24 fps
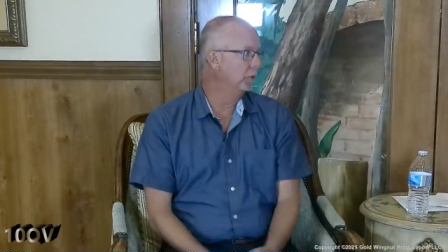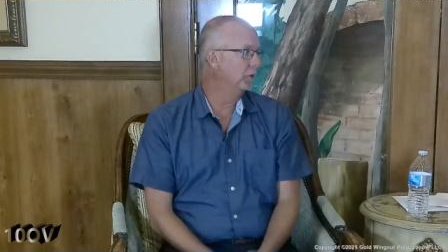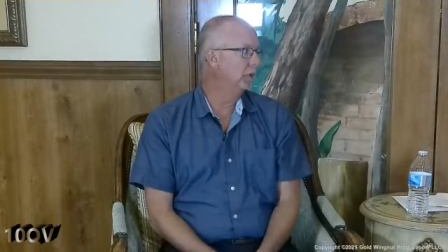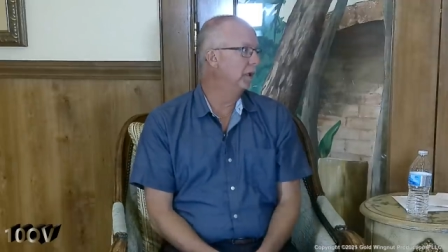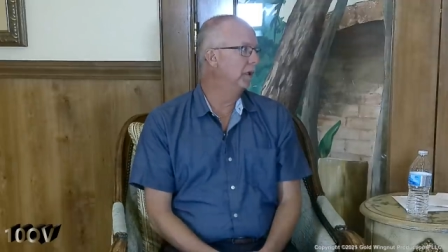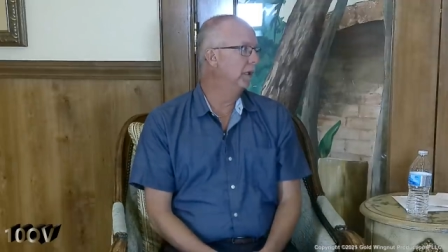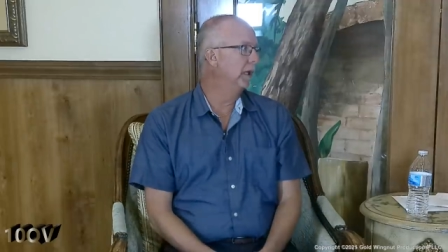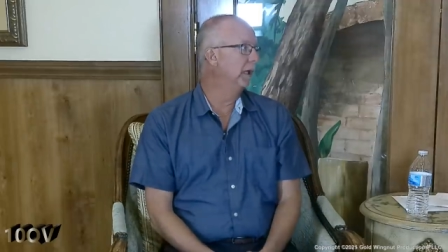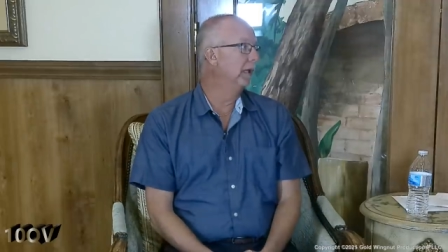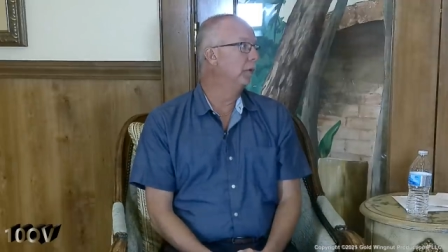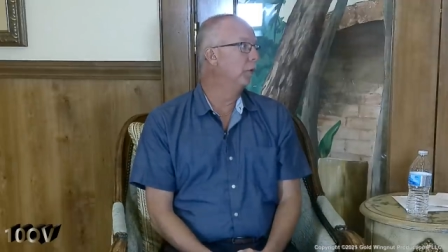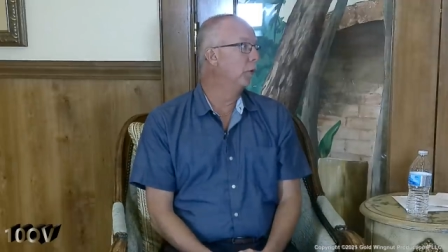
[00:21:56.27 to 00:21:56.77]

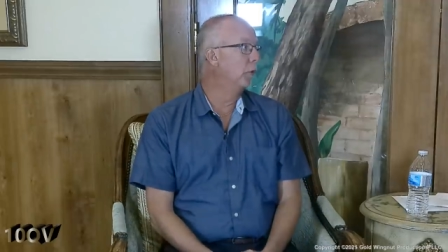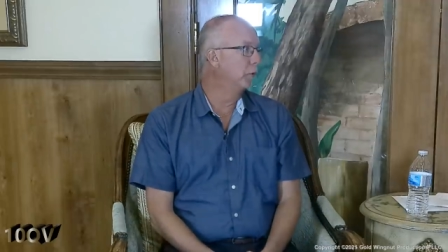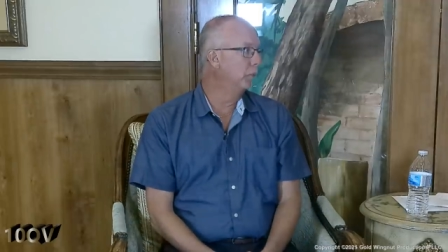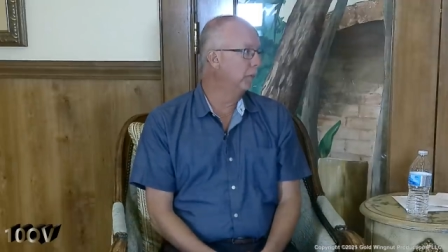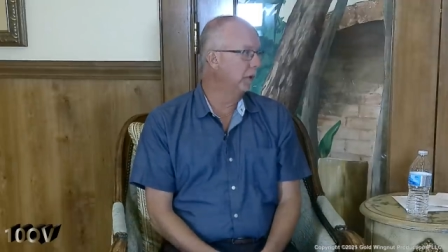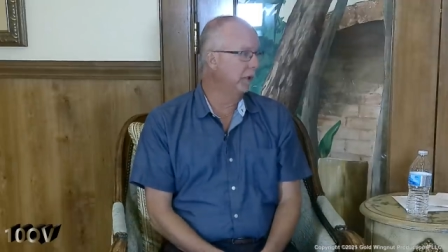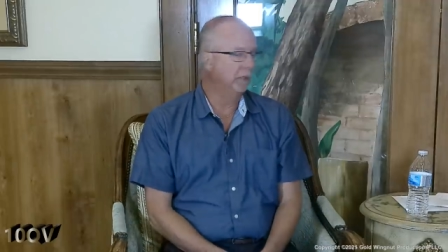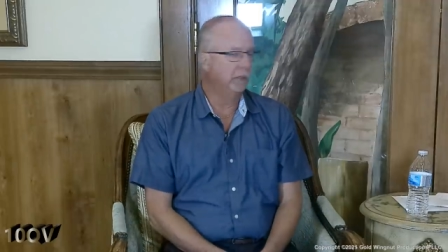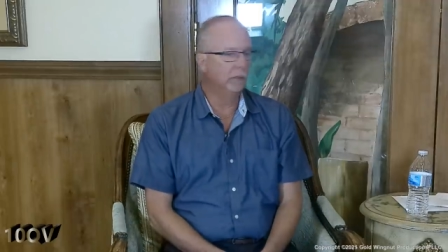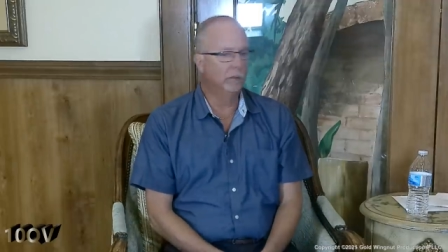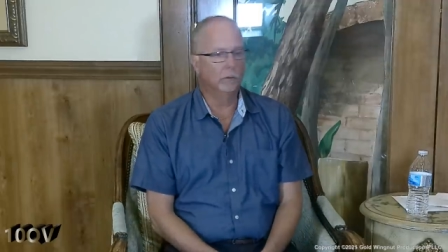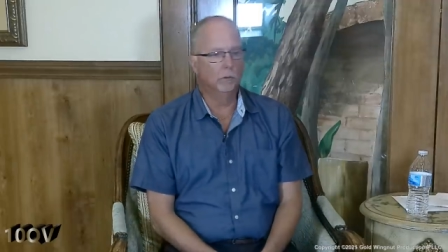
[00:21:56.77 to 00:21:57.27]
than they
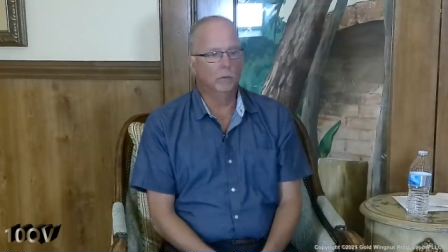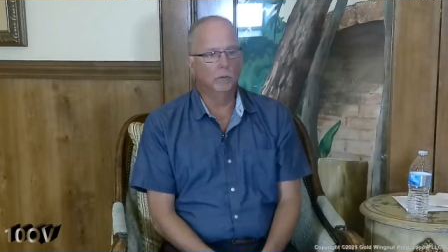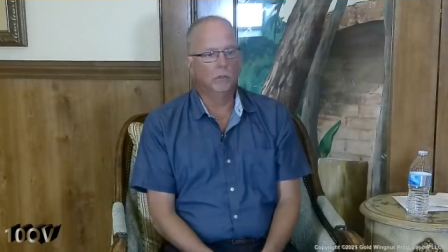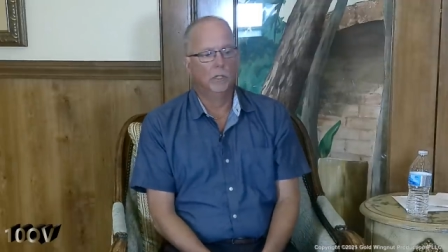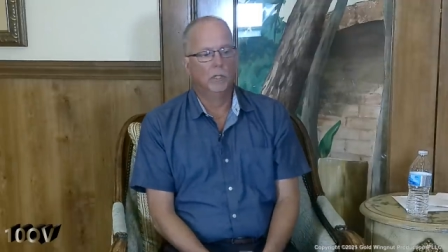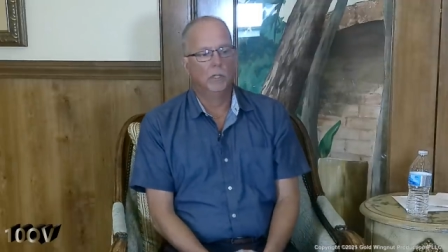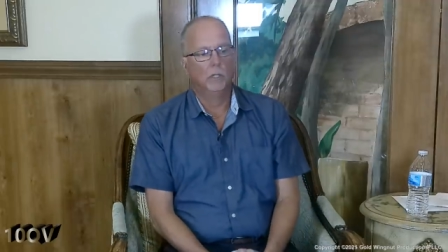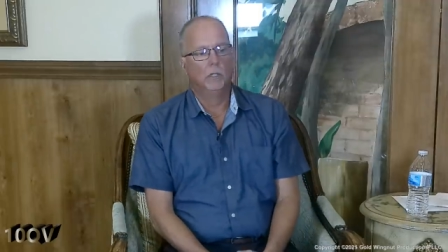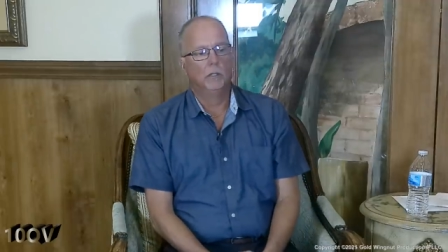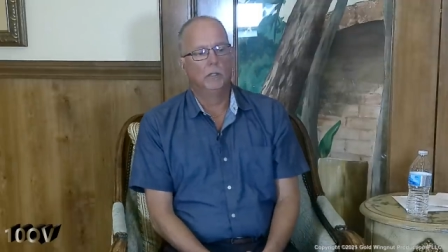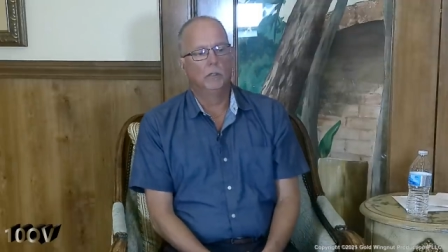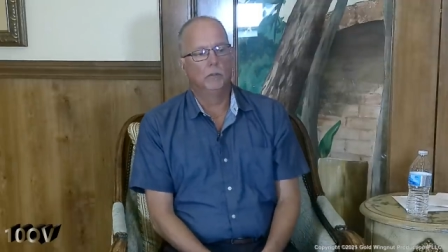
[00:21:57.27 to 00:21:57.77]
normally do
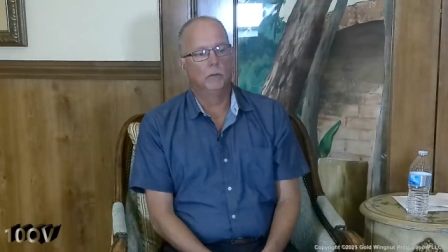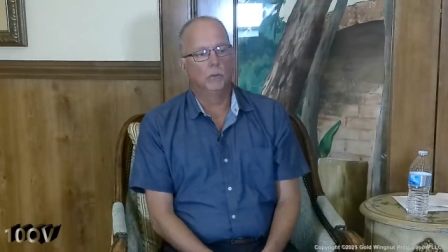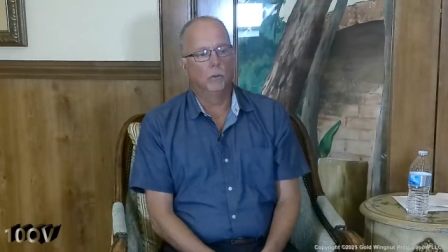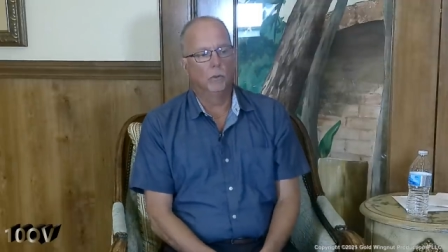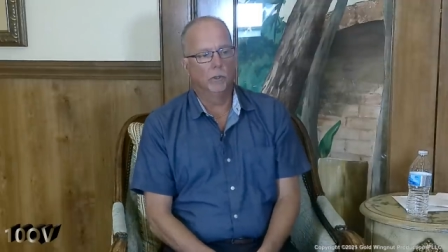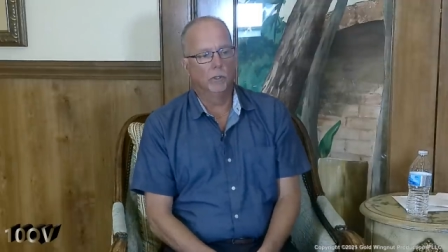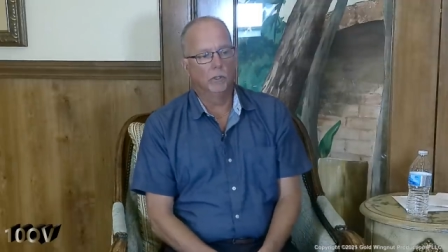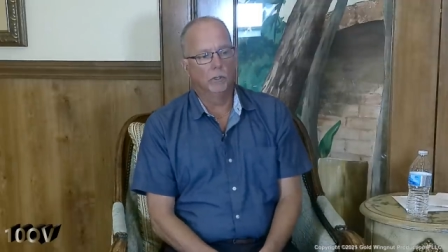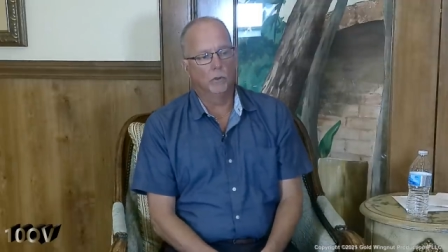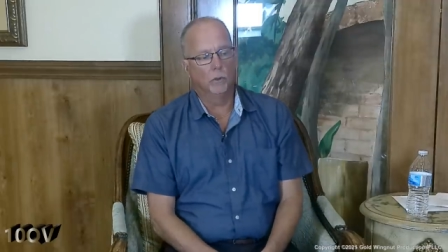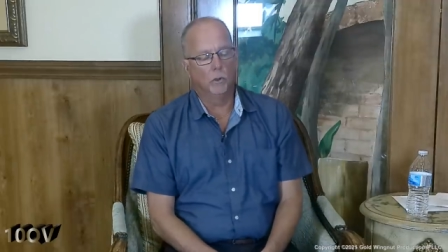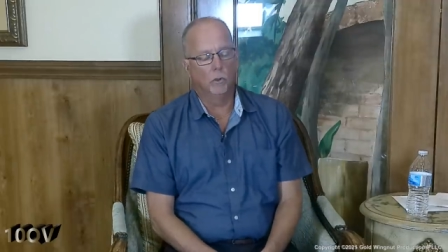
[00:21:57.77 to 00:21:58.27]

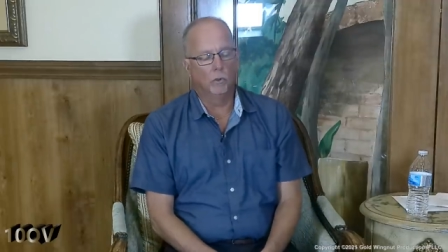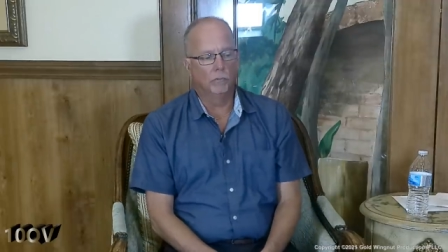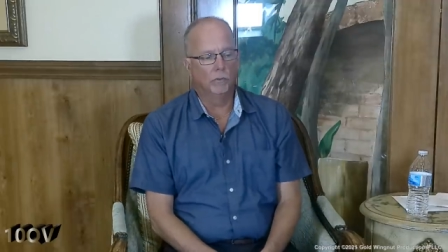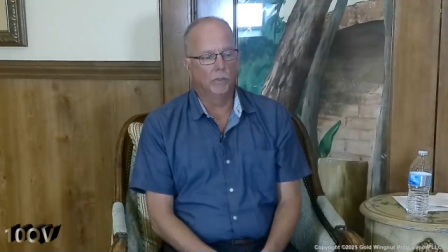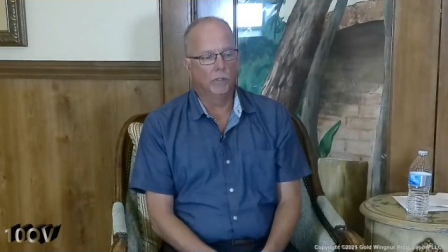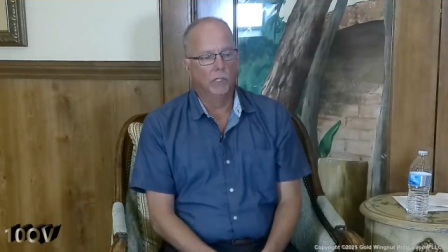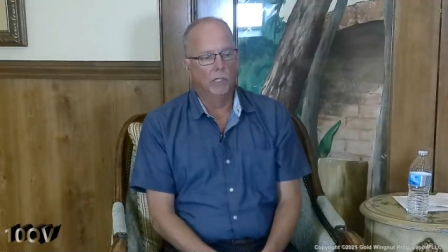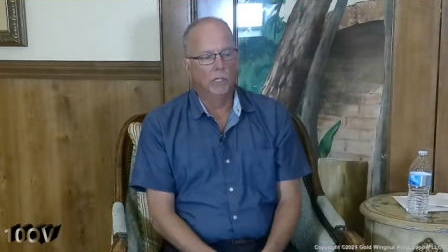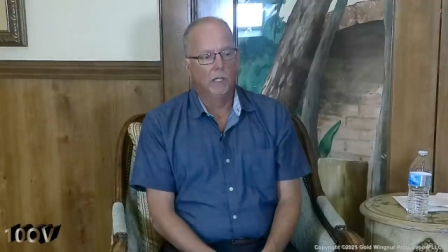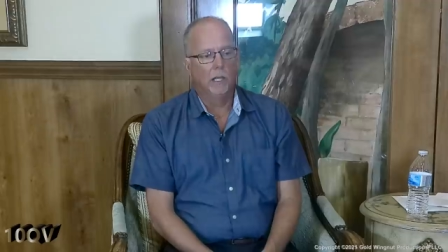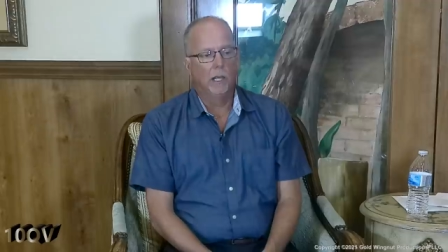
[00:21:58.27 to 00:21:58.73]
during COVID.